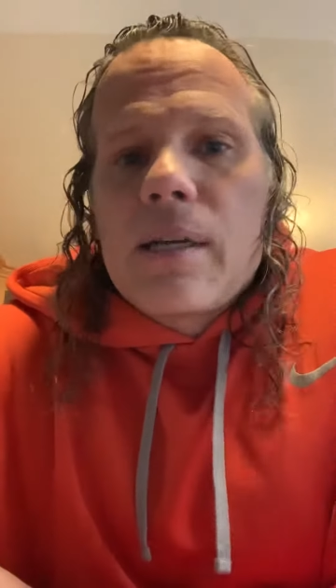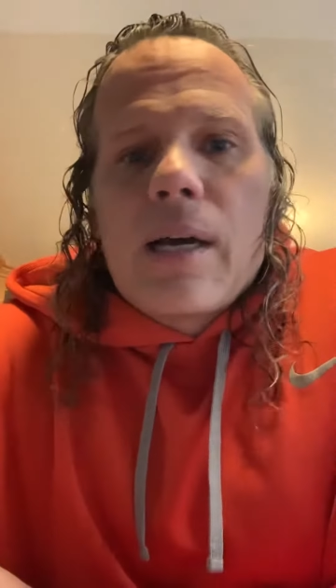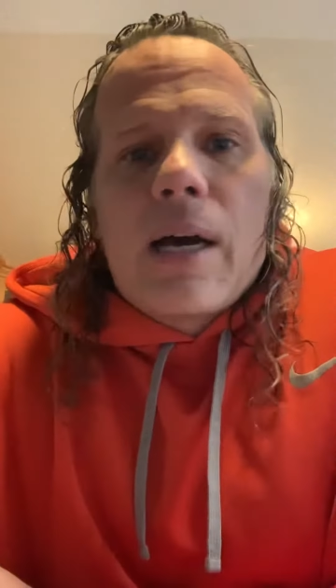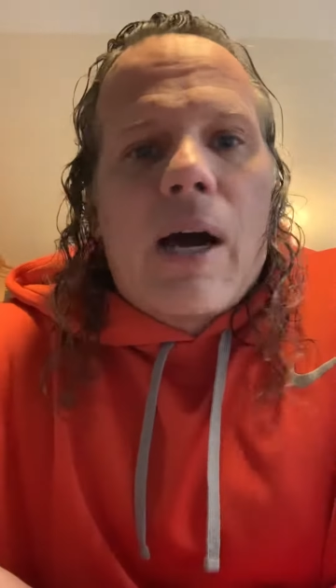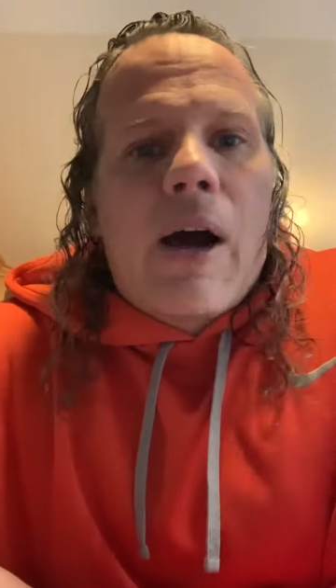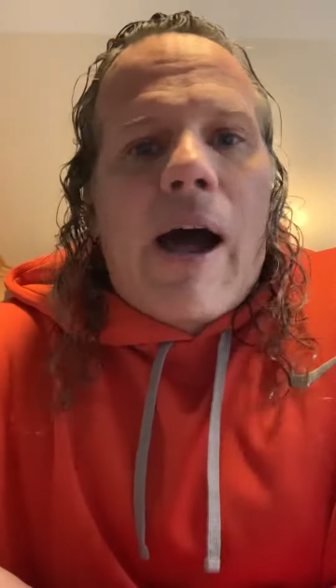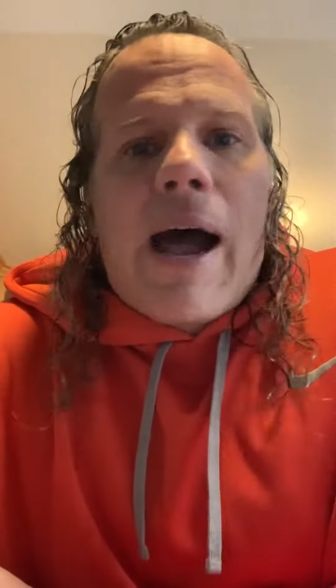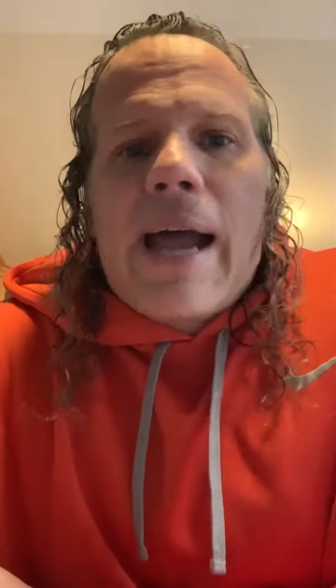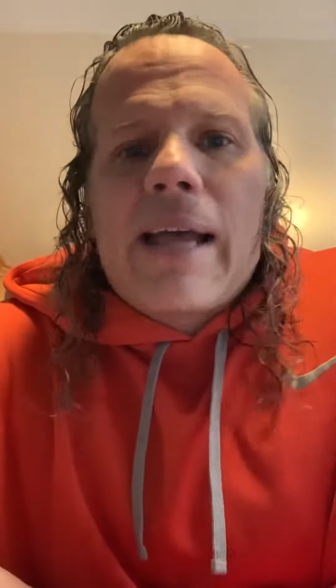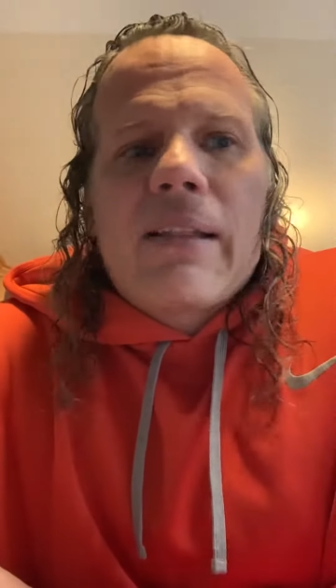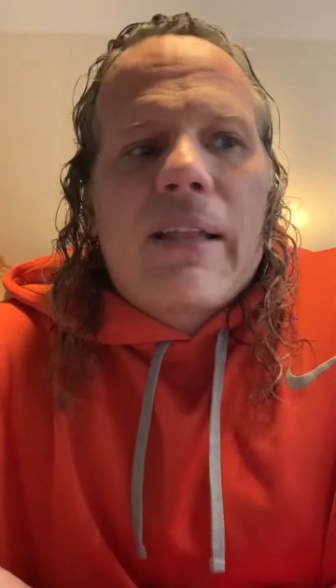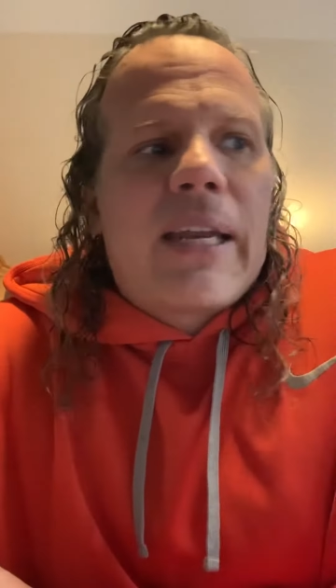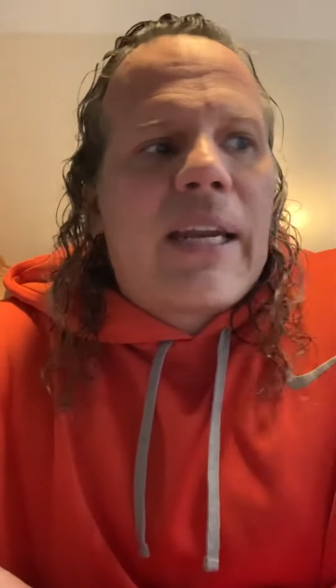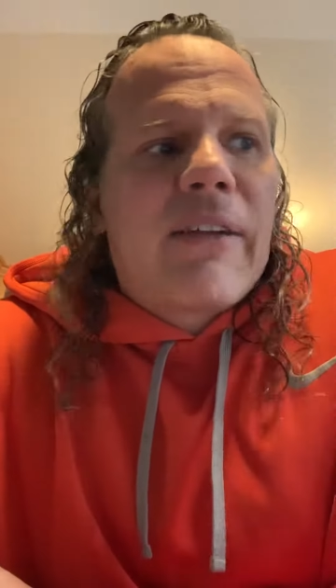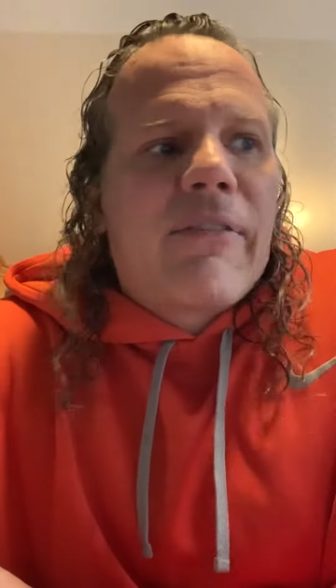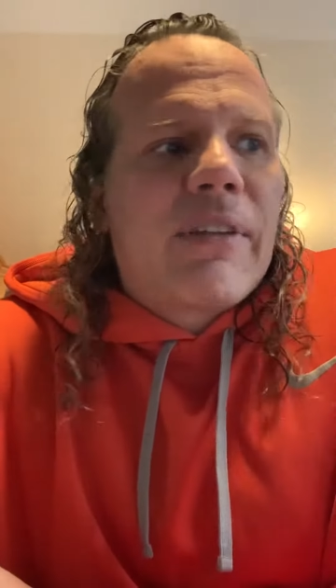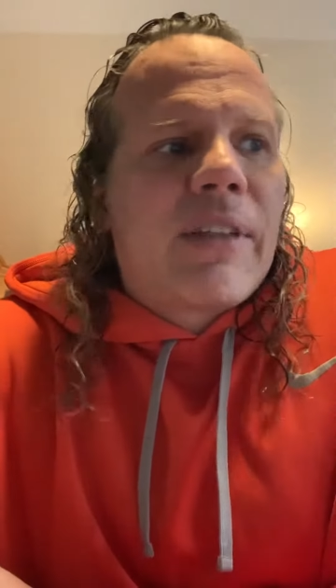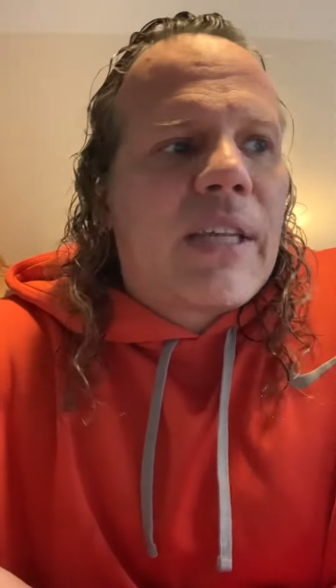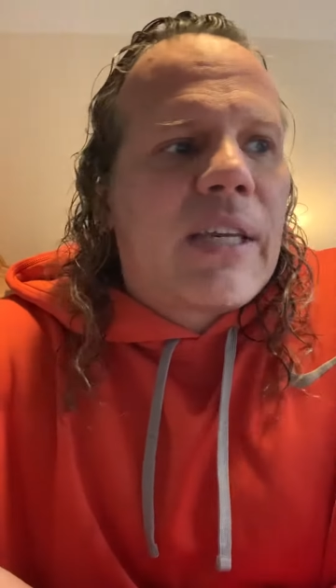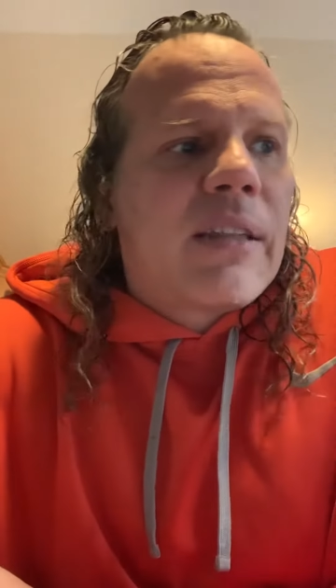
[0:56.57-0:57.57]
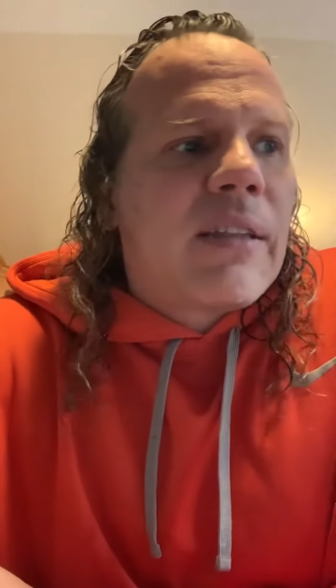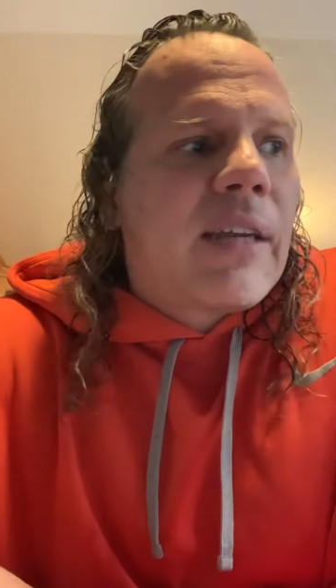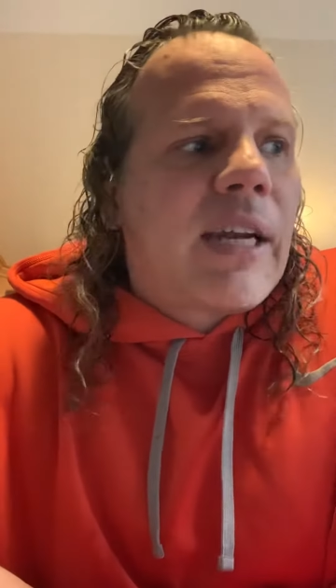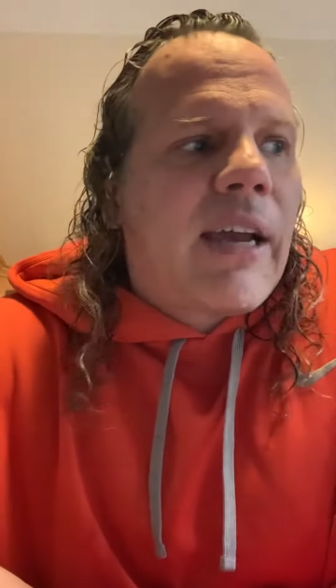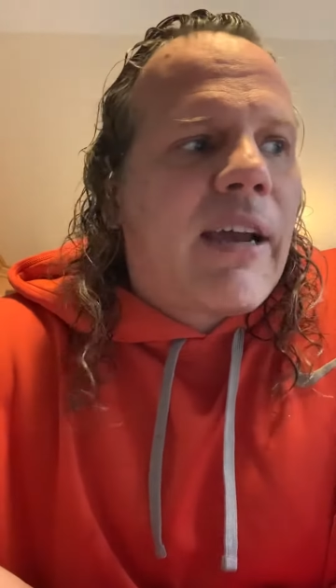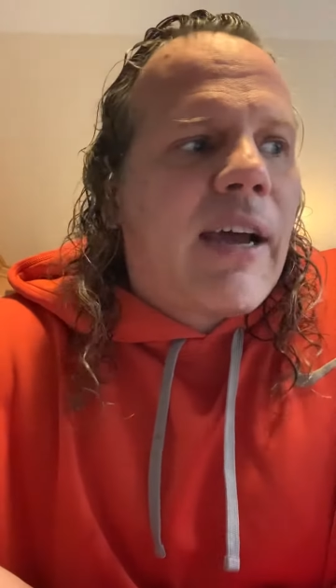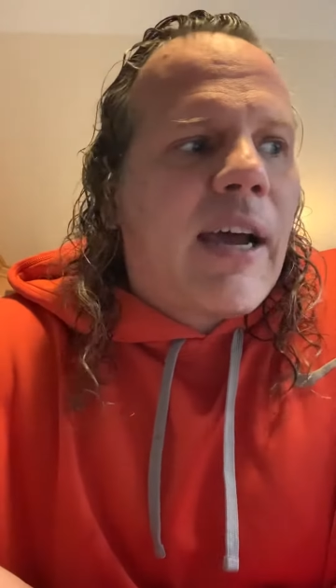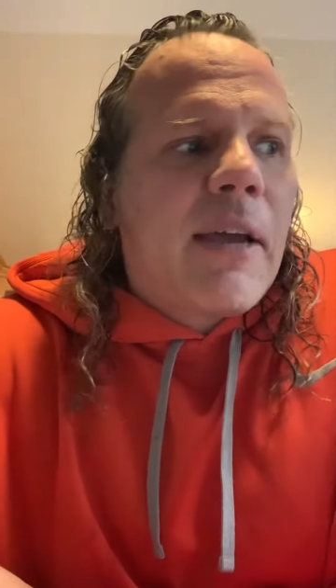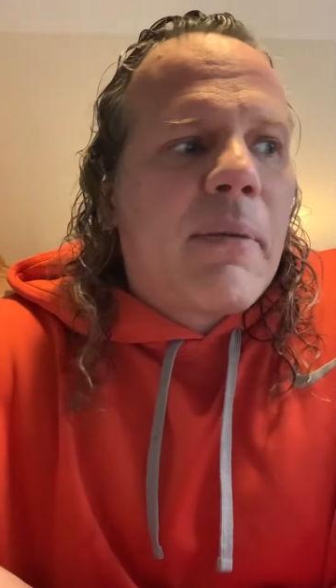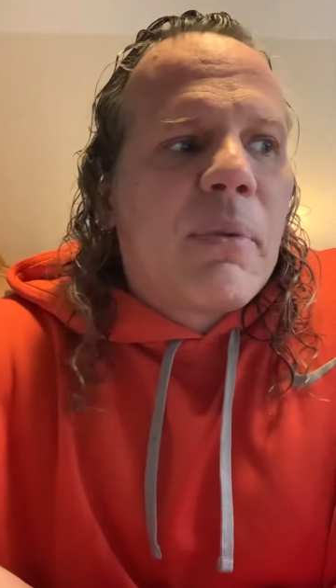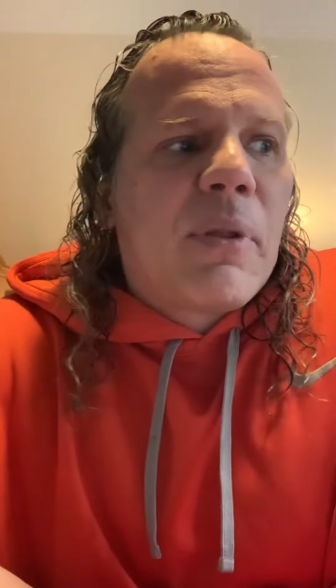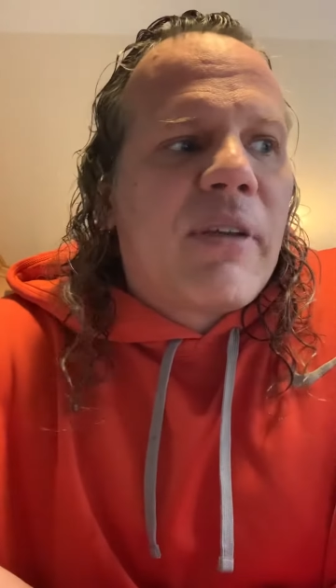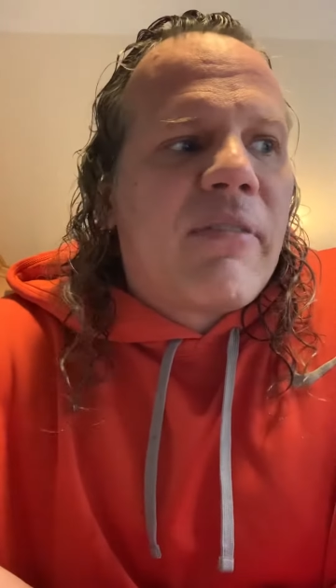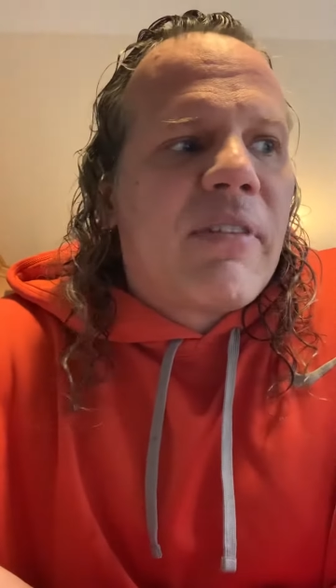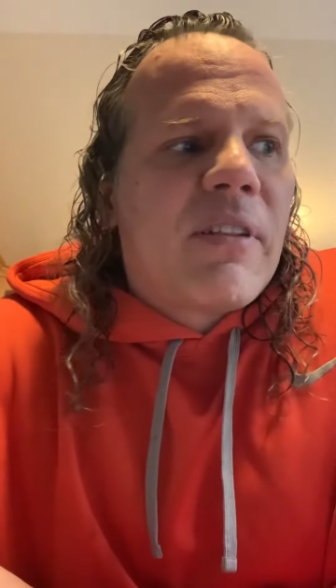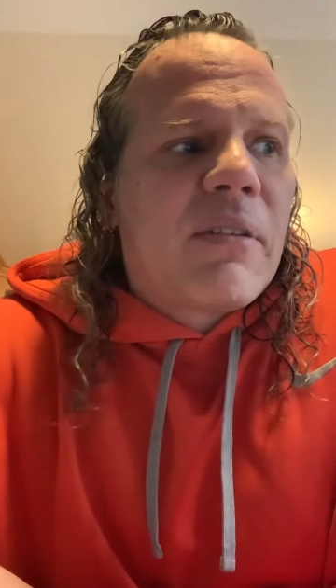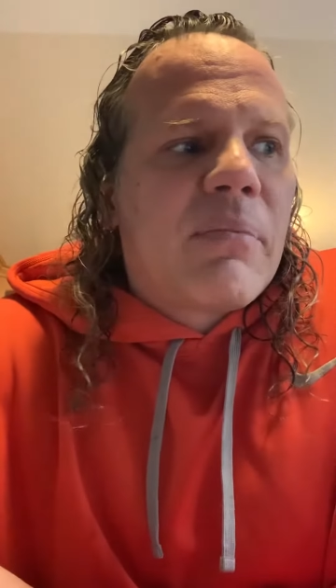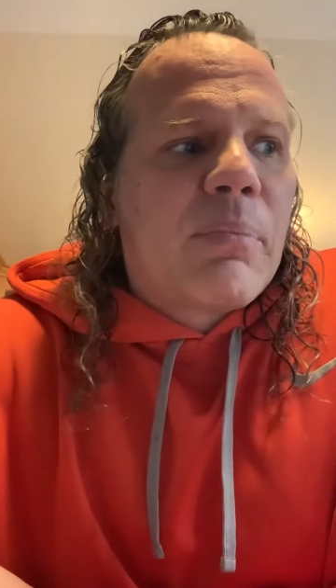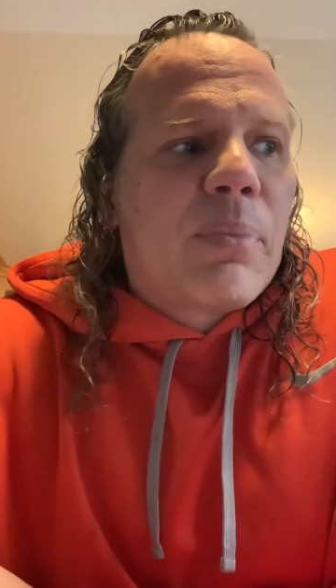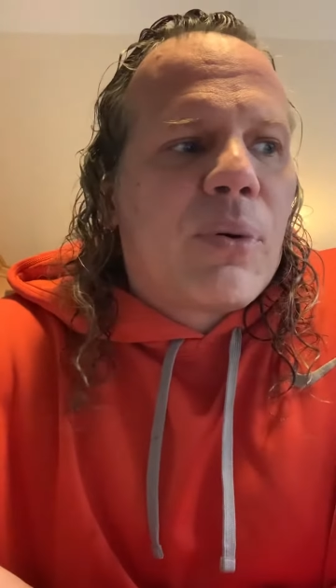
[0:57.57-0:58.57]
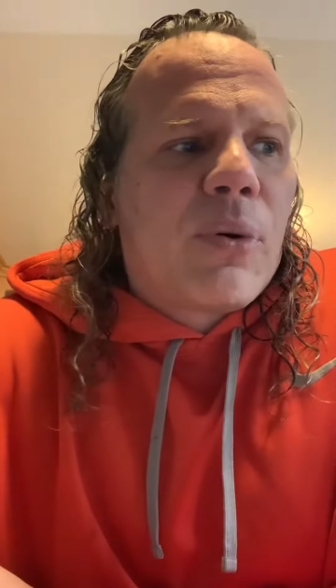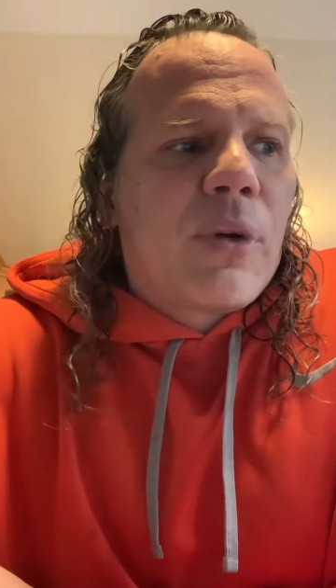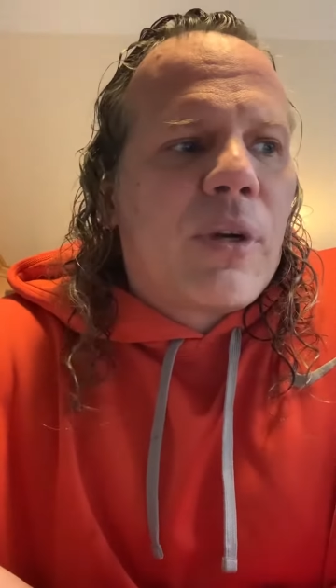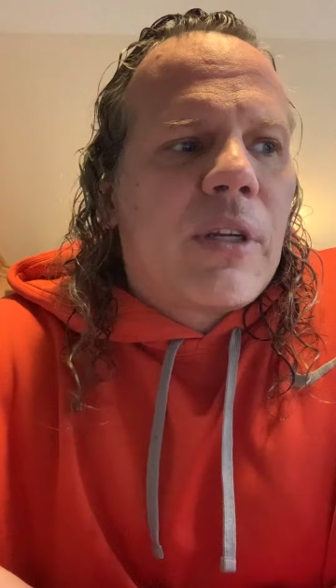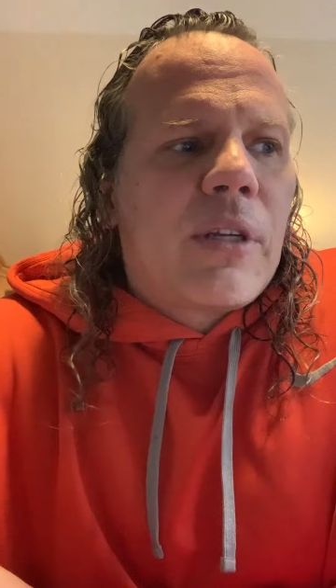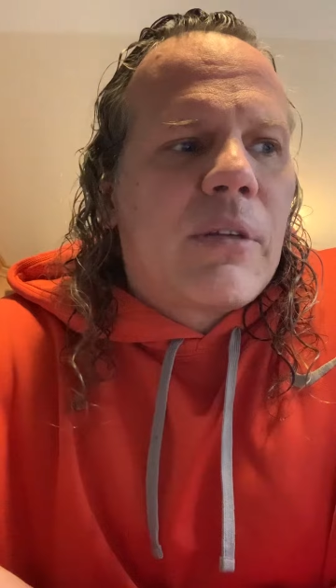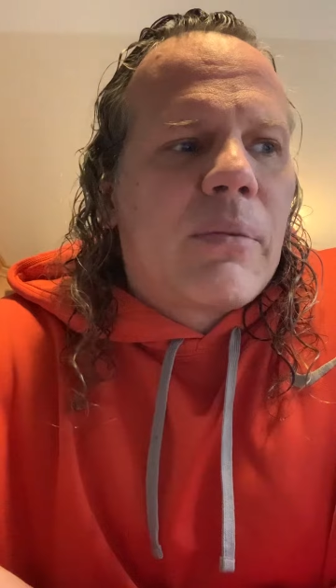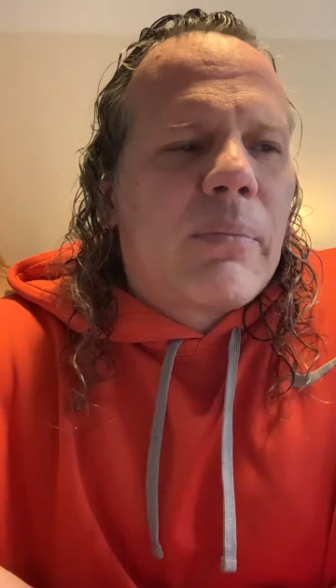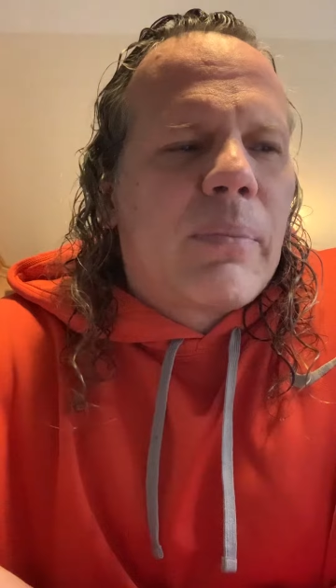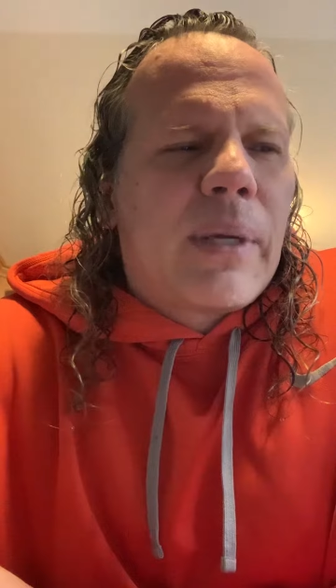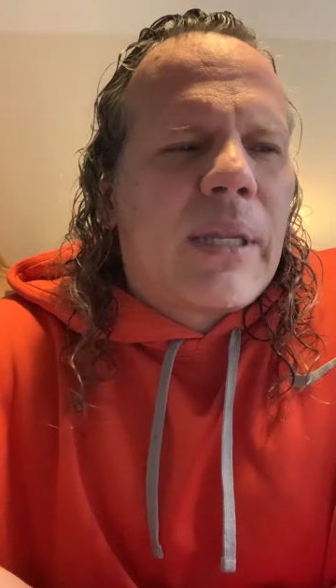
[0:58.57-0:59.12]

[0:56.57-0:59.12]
I'll highlight everything that I believe is important,